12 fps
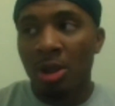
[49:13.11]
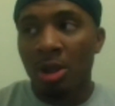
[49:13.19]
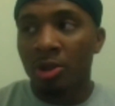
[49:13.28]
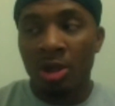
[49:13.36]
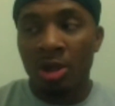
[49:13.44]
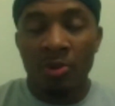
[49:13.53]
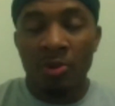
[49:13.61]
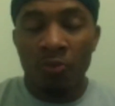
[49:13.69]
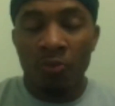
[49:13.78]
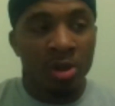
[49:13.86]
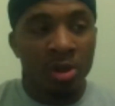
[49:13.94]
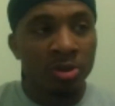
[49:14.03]
number
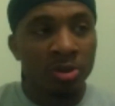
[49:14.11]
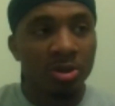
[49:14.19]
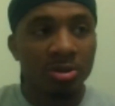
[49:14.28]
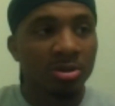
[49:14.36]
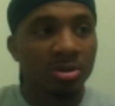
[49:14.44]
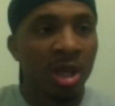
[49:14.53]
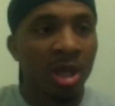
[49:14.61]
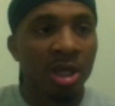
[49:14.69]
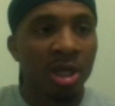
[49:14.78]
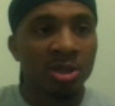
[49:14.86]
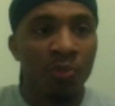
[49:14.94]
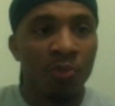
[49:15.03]
one like
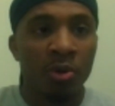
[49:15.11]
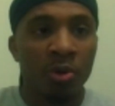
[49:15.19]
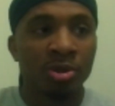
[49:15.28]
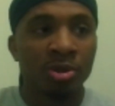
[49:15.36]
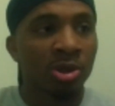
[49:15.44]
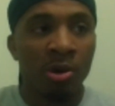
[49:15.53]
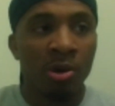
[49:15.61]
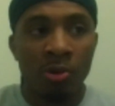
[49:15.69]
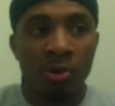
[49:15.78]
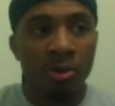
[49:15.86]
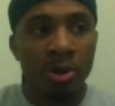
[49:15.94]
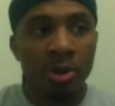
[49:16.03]
sports show
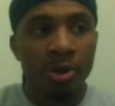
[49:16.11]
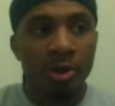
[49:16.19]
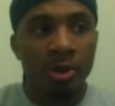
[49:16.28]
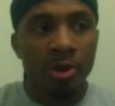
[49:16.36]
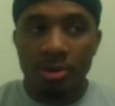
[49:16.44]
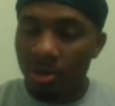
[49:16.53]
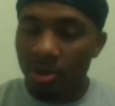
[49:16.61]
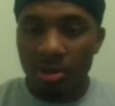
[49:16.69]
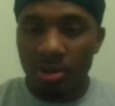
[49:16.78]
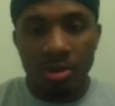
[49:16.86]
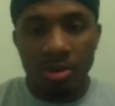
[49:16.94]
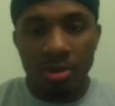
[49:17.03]
in